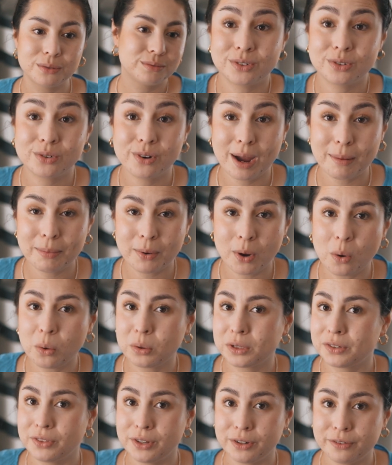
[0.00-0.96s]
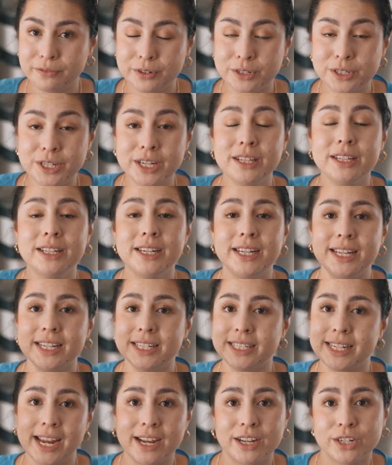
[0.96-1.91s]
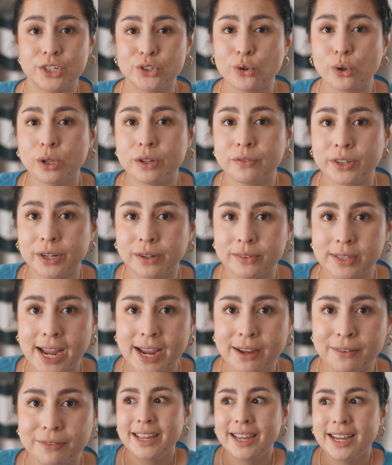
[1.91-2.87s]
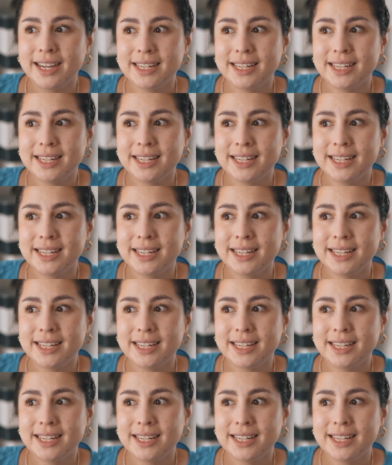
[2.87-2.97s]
grab a hold of their fertility and take control of their life,